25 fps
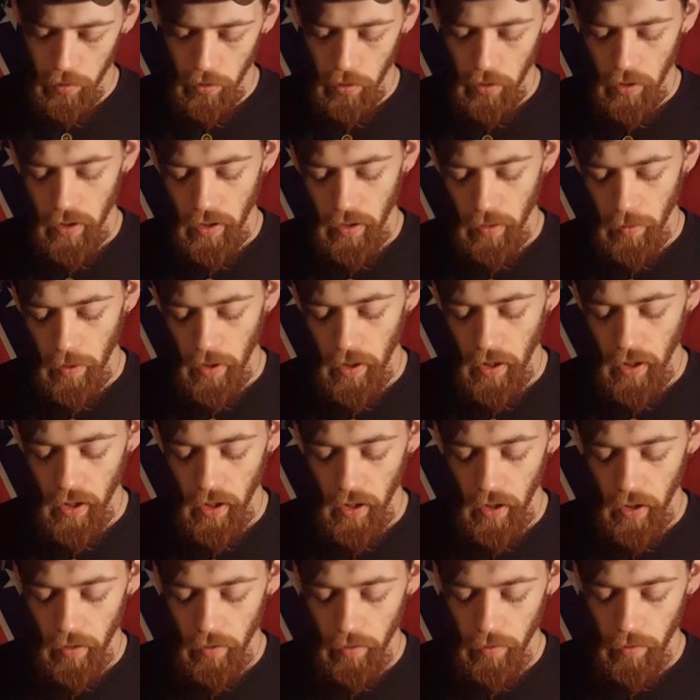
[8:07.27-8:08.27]
Pull out a
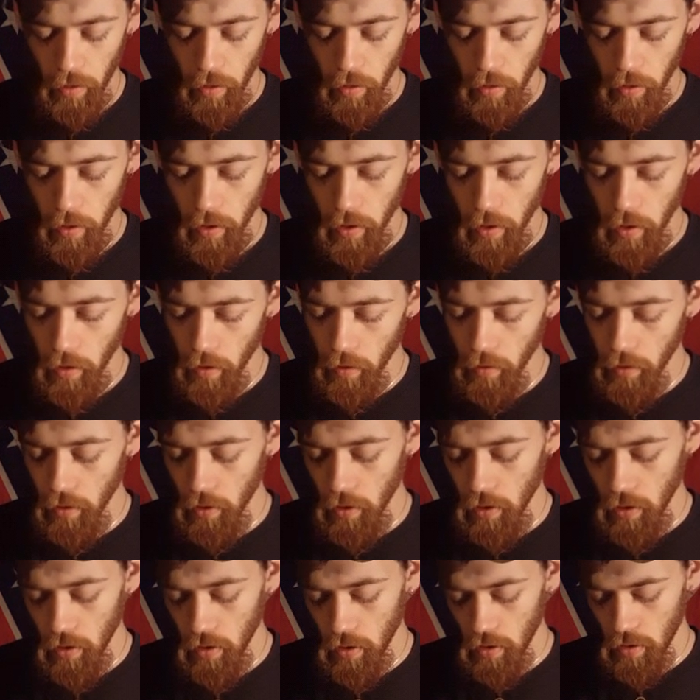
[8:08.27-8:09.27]
rag, fold it
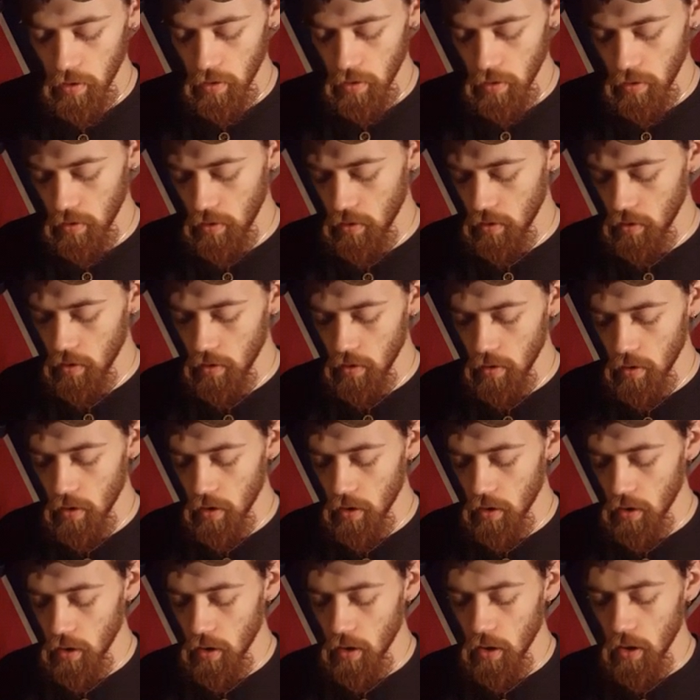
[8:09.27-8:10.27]
over.
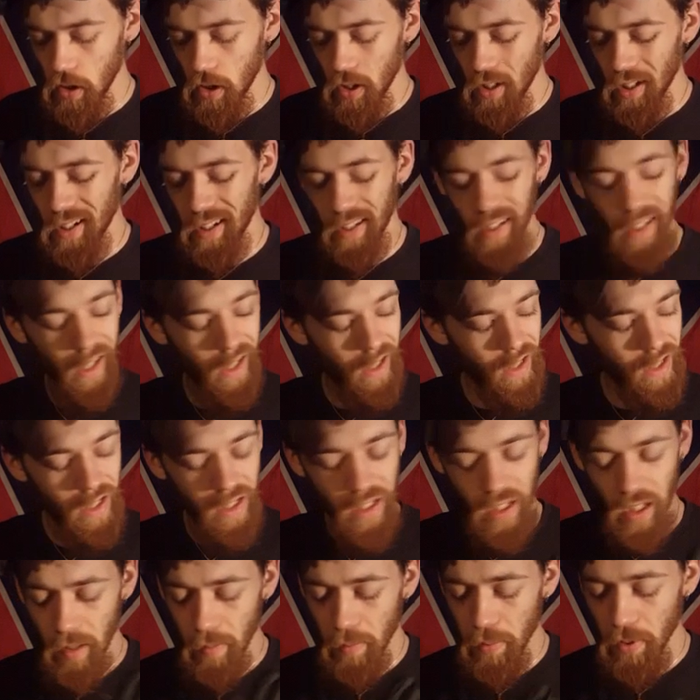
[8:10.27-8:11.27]
And yeah, it's the
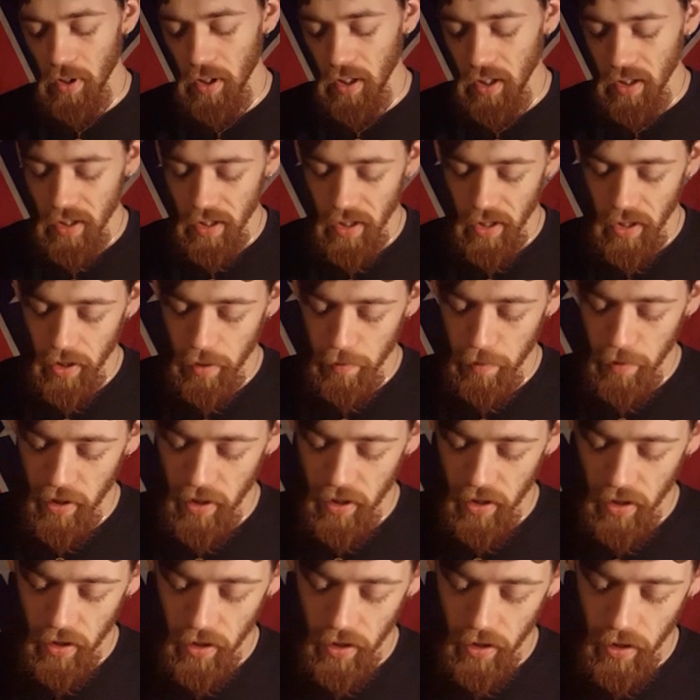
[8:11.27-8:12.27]
same process
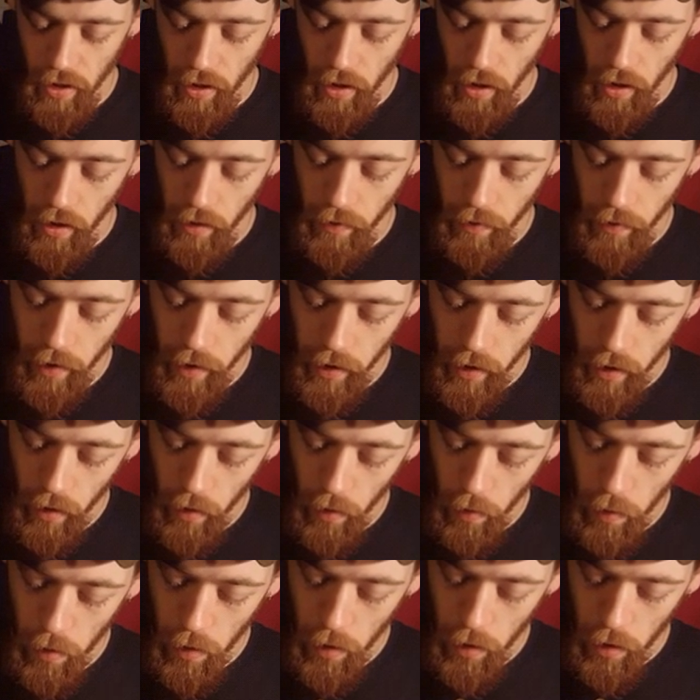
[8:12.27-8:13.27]
basically as the other
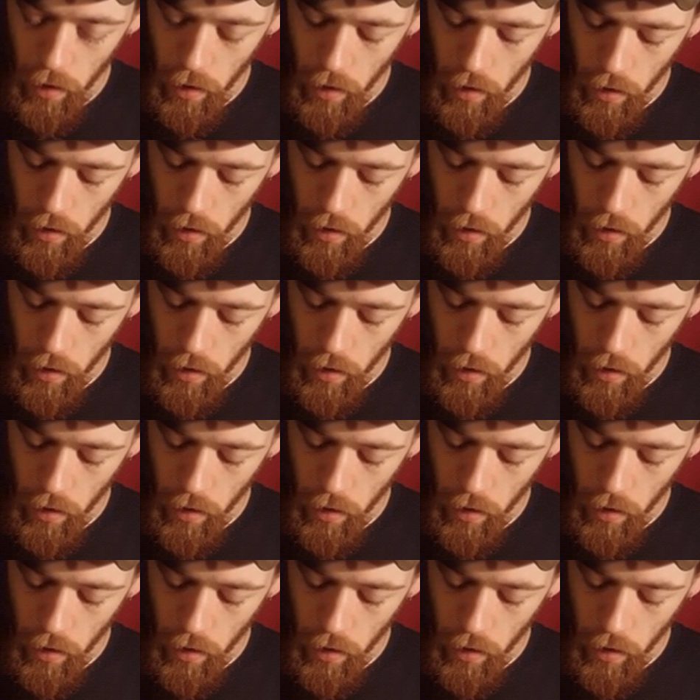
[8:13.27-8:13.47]
video.